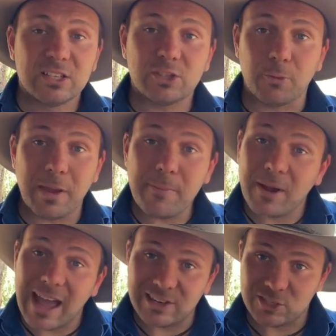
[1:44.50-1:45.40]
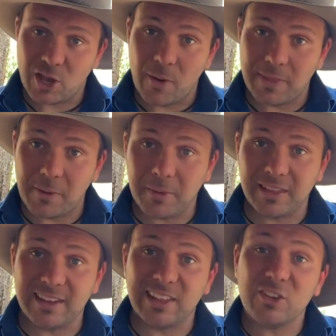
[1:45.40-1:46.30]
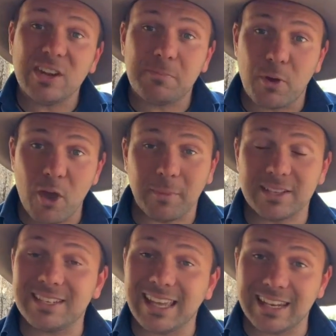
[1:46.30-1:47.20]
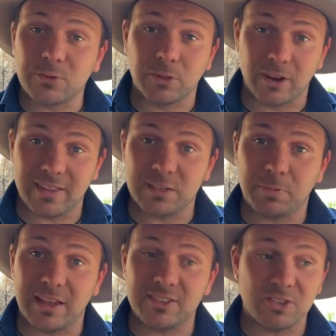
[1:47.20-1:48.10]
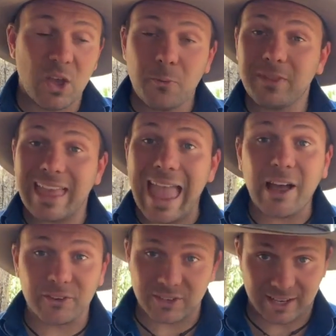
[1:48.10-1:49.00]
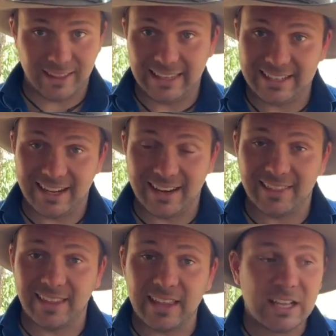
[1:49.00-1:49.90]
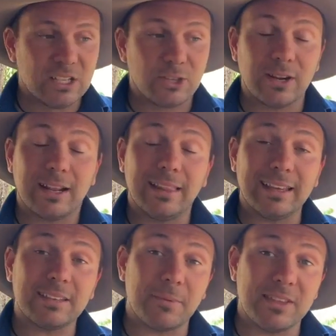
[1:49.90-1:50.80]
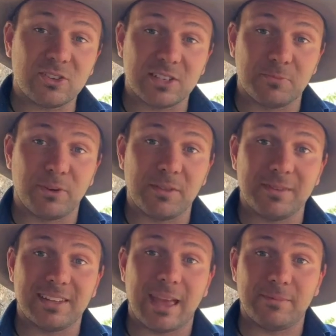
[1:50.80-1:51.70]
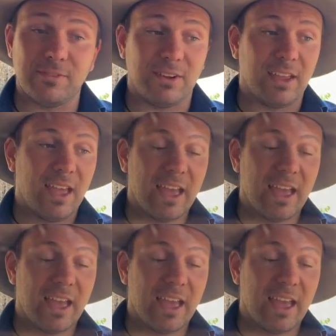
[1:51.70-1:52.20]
So people can't just go in there willy-nilly. You need permits to get into a lot of these places without collecting anything. So to collect some of these guys and bring them into captivity